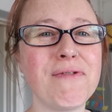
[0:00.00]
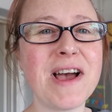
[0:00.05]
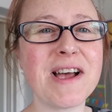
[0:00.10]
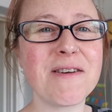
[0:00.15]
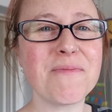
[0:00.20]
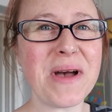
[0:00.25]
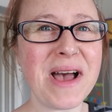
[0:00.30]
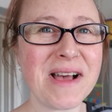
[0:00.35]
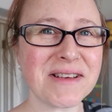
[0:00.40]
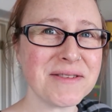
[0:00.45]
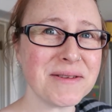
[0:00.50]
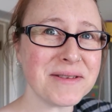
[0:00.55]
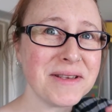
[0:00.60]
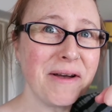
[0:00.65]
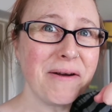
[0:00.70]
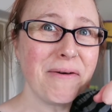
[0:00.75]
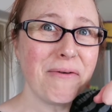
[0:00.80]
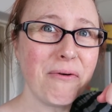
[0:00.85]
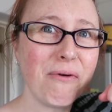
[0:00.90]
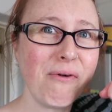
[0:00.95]
rang back, so I was
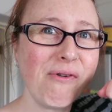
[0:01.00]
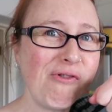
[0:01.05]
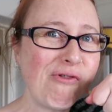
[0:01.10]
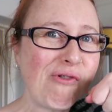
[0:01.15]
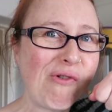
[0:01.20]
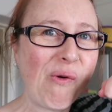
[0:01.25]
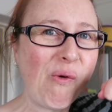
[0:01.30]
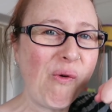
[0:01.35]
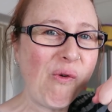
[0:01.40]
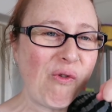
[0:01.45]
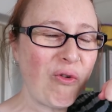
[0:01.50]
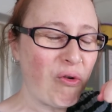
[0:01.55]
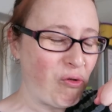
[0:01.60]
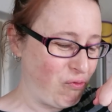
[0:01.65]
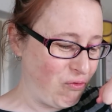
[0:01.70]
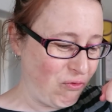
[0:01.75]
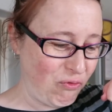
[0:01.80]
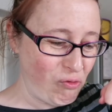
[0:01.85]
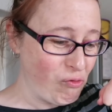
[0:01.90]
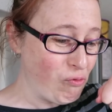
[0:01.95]
like, oh,
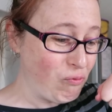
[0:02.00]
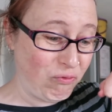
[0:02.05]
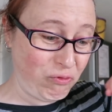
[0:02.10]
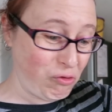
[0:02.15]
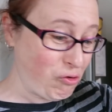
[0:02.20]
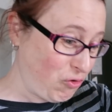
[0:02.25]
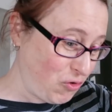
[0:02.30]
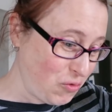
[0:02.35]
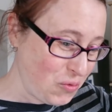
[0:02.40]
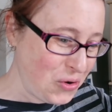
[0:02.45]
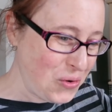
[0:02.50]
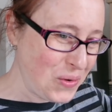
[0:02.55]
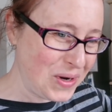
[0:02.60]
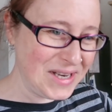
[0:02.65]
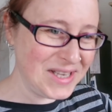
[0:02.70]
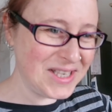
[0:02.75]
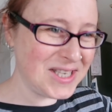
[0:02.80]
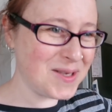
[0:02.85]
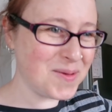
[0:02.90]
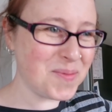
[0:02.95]
oh, so
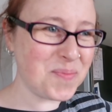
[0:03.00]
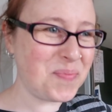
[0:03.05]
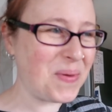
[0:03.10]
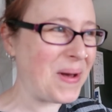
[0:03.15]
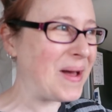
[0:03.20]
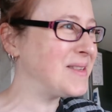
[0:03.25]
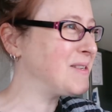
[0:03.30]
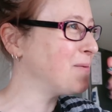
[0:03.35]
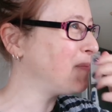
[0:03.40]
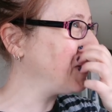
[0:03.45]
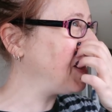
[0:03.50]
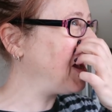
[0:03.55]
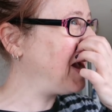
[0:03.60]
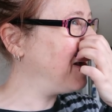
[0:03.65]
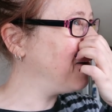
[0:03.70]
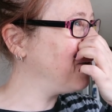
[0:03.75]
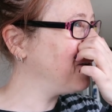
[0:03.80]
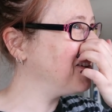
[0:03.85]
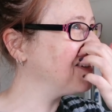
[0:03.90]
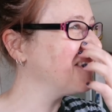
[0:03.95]
quickly spat a bit
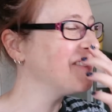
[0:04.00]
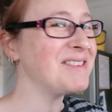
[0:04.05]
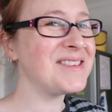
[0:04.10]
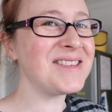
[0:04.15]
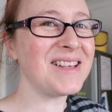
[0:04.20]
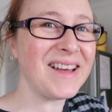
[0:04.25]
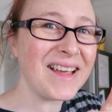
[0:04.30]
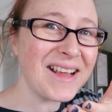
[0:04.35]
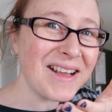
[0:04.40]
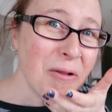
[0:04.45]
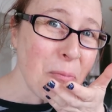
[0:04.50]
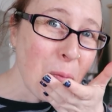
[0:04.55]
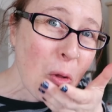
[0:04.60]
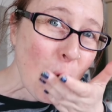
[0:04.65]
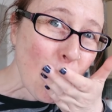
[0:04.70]
out and I was like,